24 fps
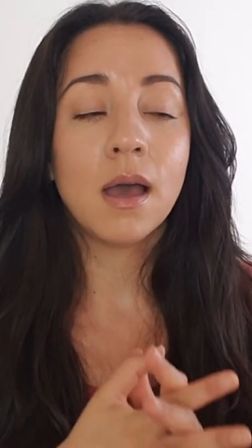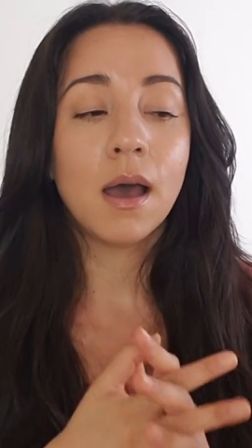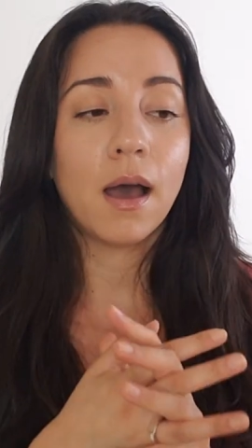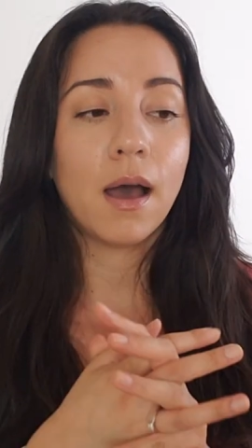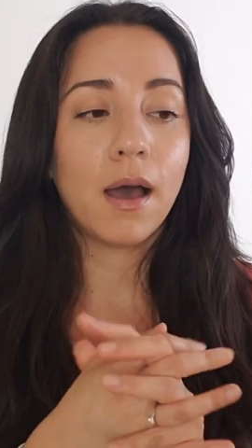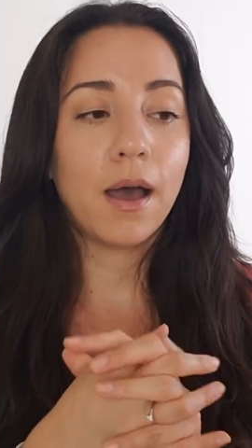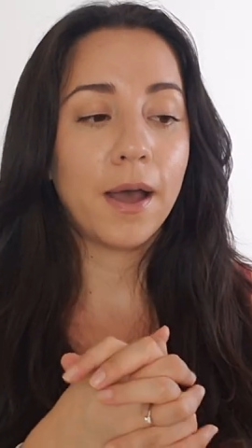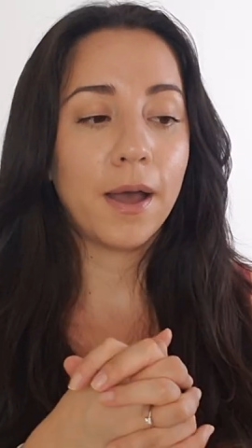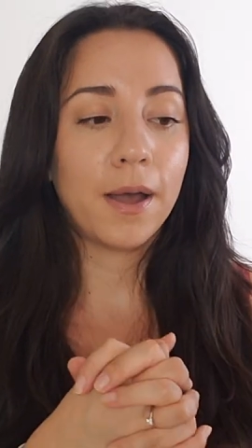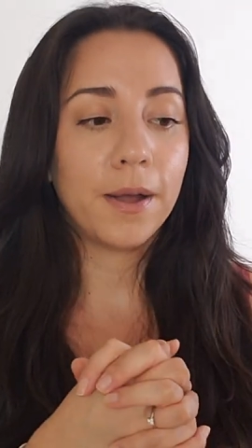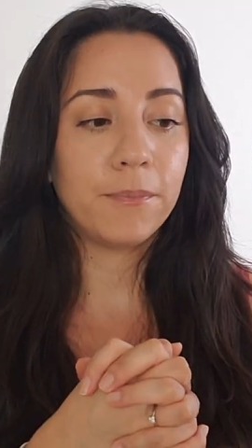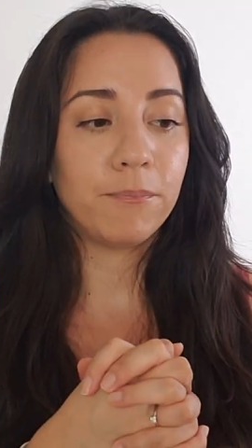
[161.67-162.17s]

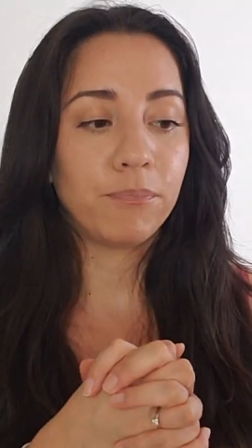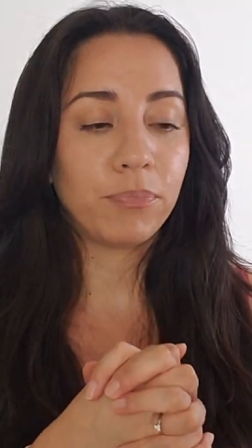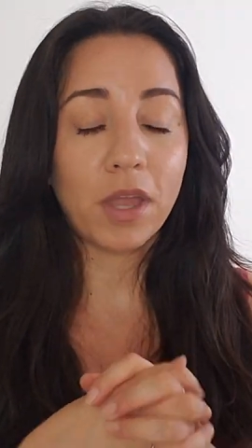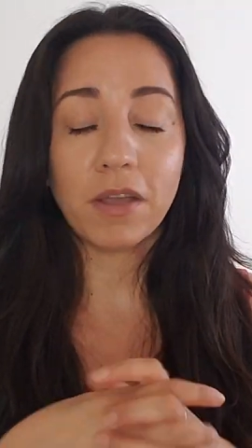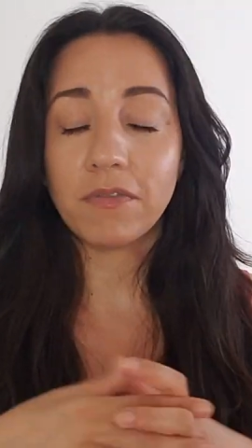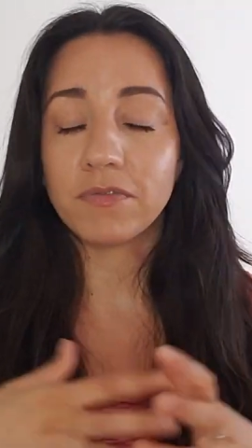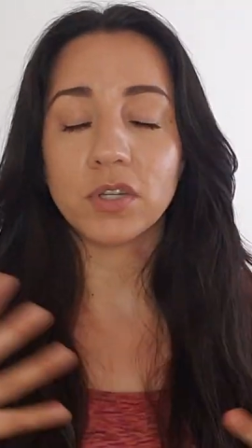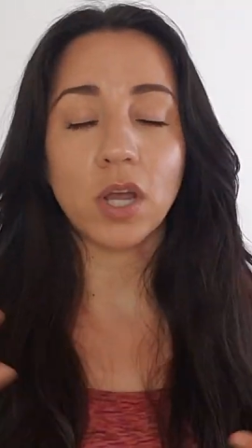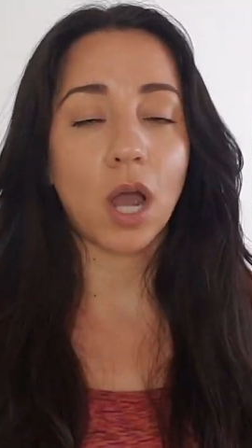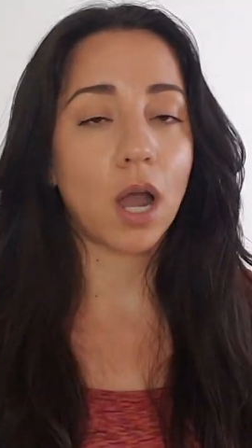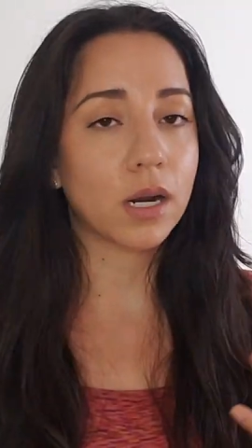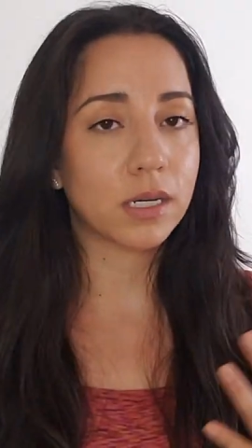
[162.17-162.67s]
Um, I've
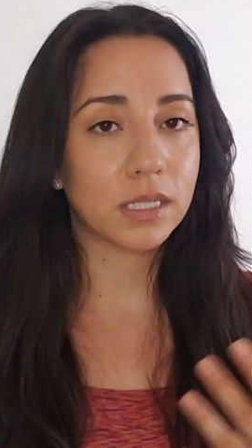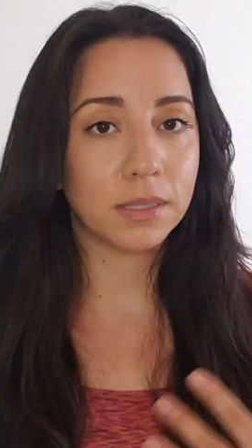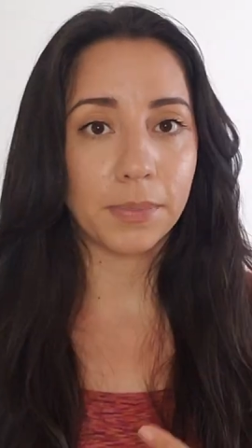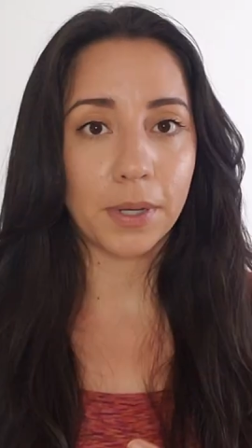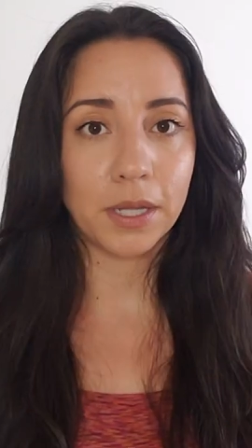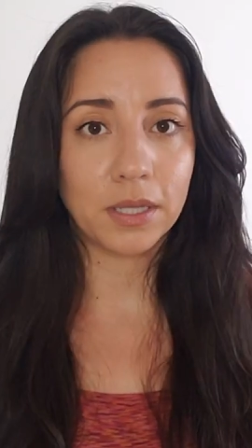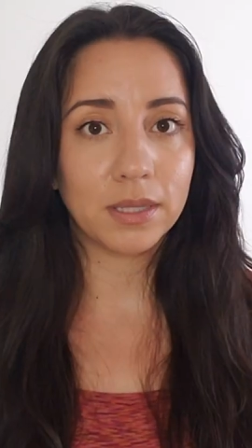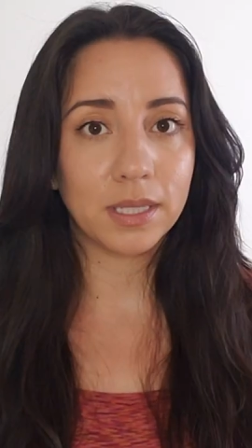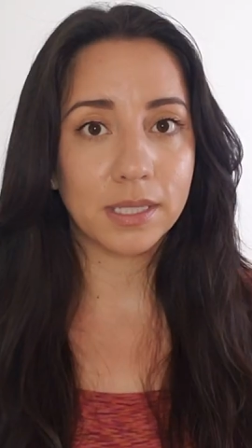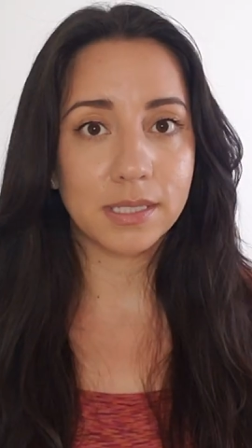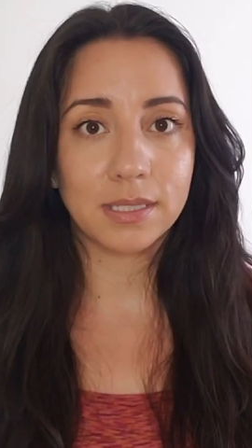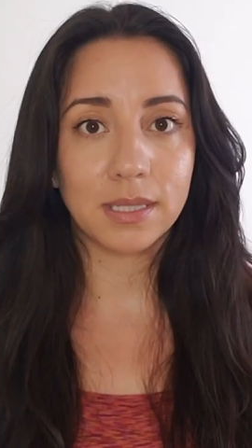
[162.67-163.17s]
talked
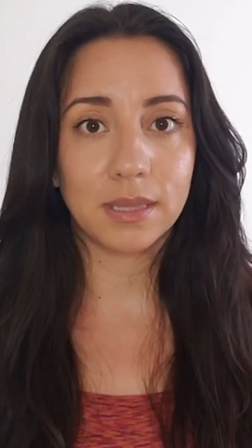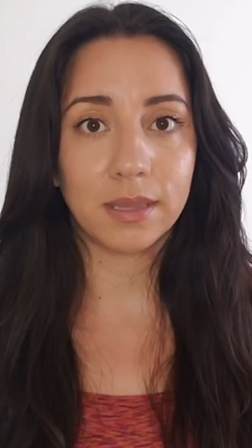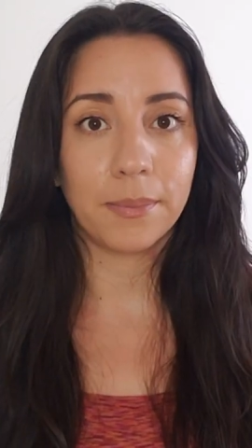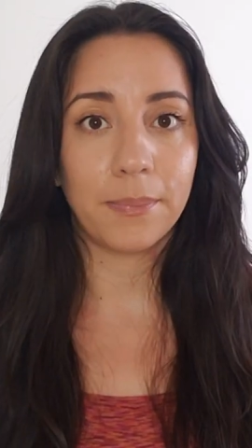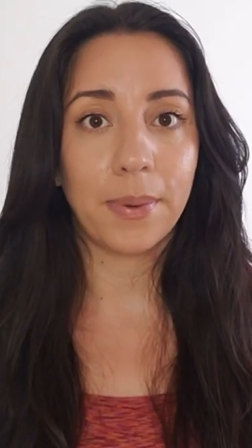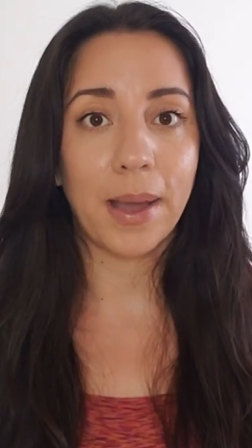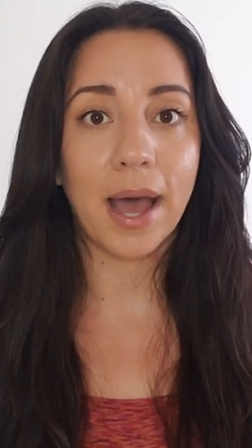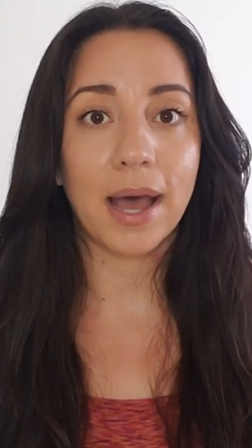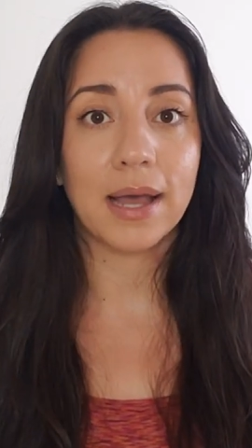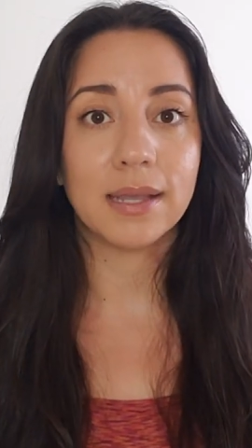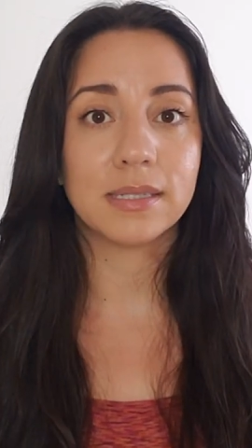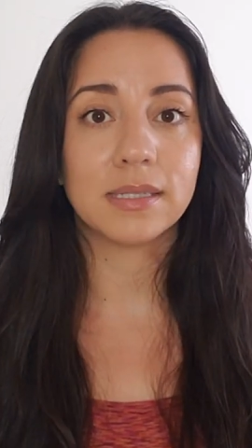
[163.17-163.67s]
about this in the
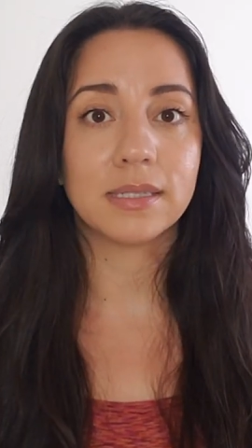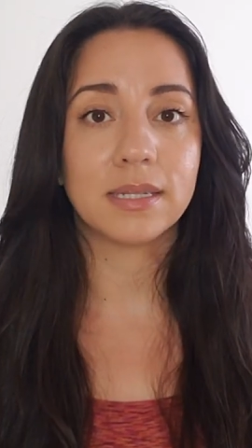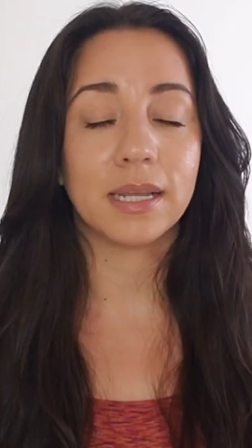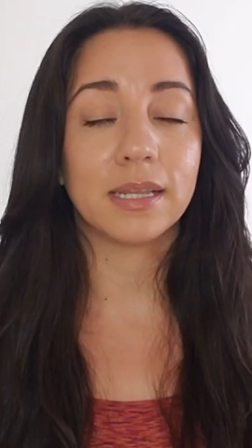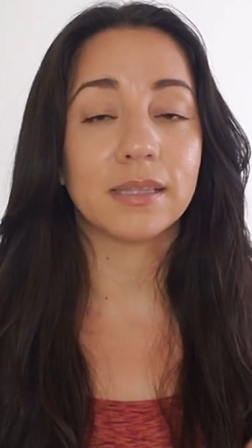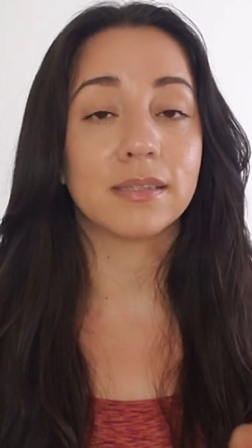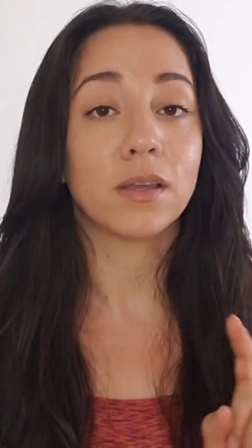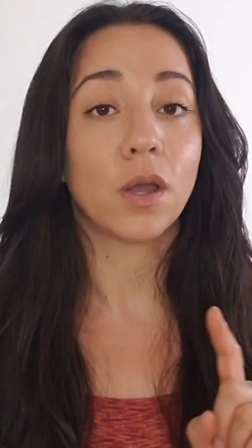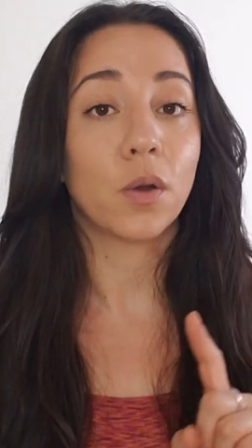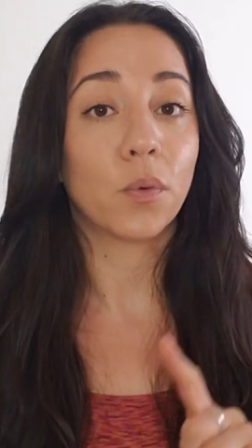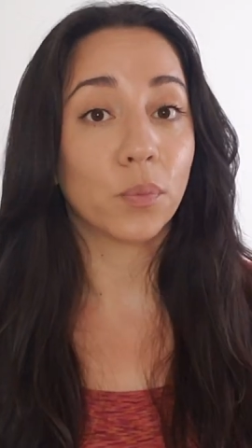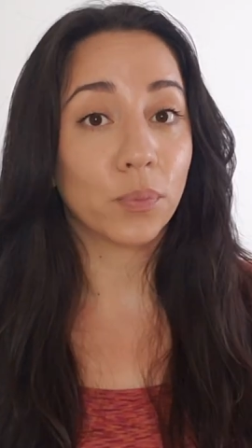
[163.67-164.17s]
past.
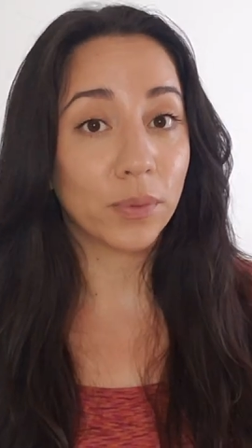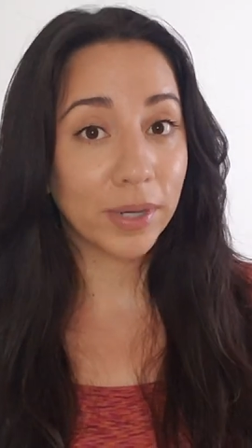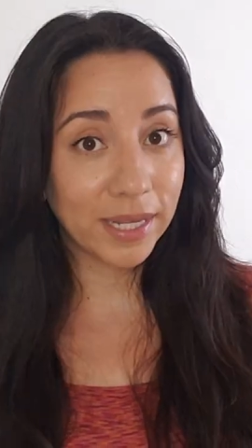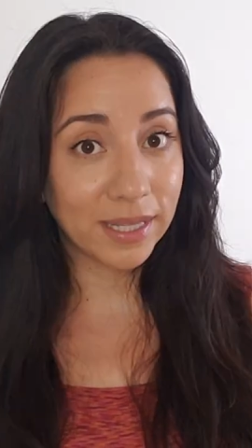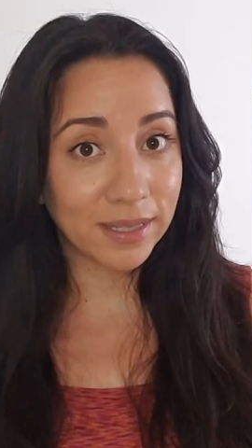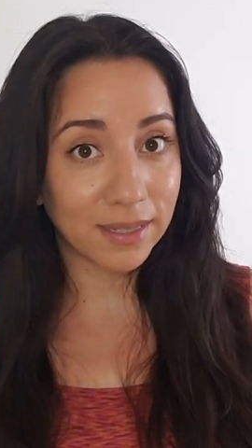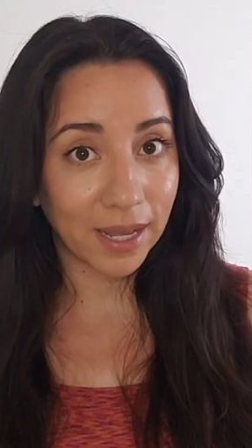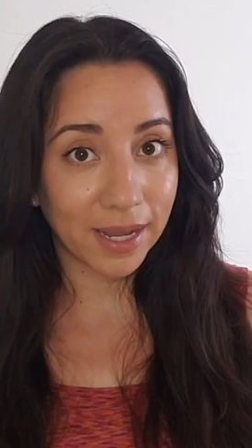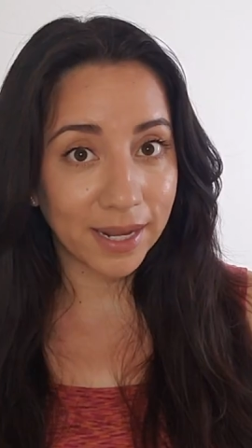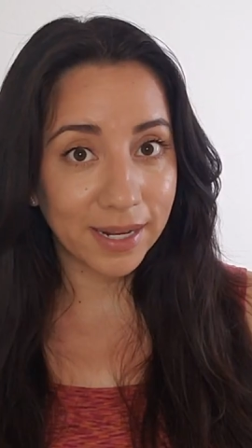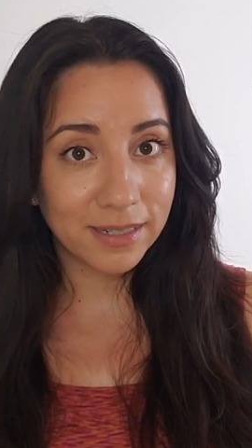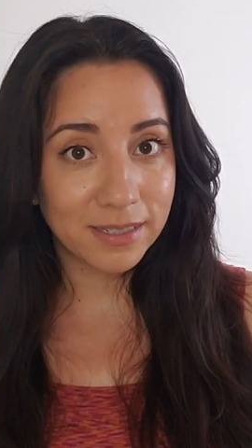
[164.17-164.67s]
It's a ring
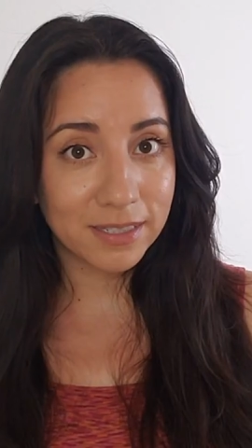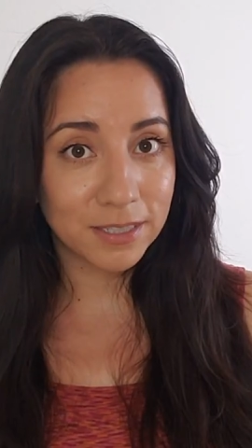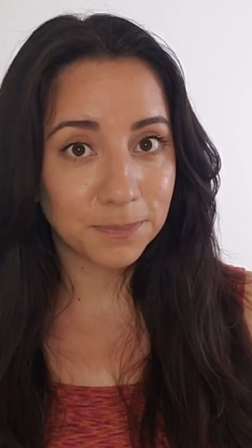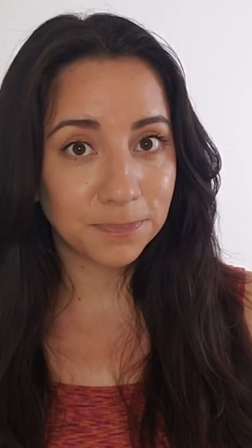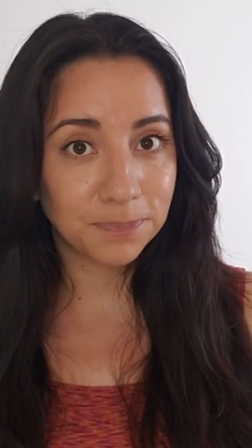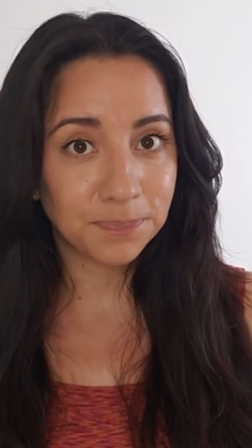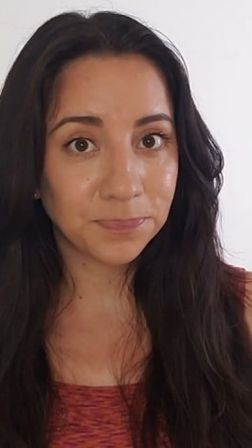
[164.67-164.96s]
light